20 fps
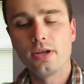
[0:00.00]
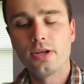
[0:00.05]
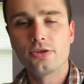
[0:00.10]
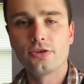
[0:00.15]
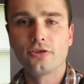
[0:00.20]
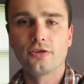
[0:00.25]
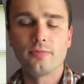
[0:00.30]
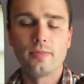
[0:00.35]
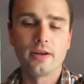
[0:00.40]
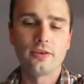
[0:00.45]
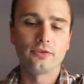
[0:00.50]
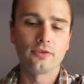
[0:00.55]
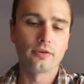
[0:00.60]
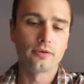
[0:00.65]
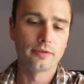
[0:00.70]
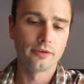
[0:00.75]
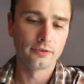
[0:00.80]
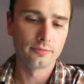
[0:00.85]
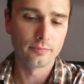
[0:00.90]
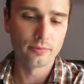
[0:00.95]
It just makes a
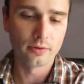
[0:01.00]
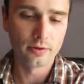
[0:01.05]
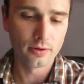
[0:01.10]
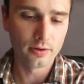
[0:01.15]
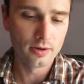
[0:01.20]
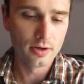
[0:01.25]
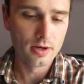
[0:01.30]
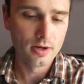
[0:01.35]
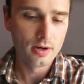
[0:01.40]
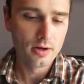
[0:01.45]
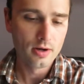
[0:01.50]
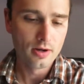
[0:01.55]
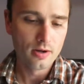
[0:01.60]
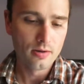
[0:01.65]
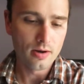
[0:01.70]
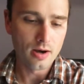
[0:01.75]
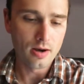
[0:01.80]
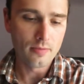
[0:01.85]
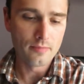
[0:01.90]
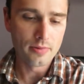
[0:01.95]
crisper,
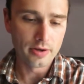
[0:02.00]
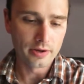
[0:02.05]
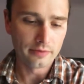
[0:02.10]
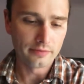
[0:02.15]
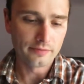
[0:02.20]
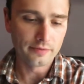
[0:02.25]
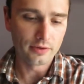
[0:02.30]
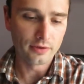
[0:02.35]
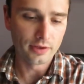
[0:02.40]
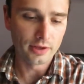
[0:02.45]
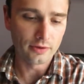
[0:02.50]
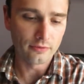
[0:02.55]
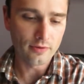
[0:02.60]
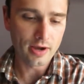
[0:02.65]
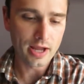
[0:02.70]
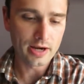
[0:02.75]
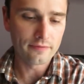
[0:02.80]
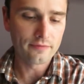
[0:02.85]
better feeling rod.